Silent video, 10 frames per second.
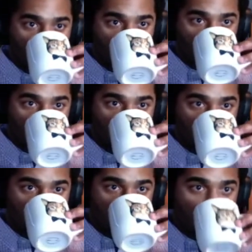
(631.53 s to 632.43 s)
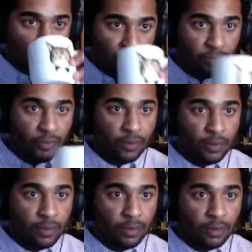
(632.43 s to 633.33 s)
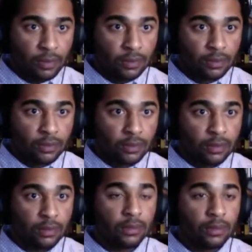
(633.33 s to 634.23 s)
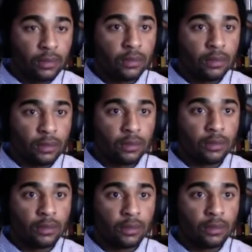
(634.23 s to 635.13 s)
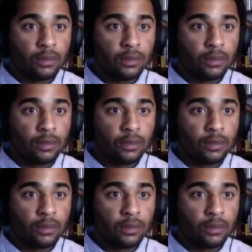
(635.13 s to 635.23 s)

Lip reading: The person shown says nothing.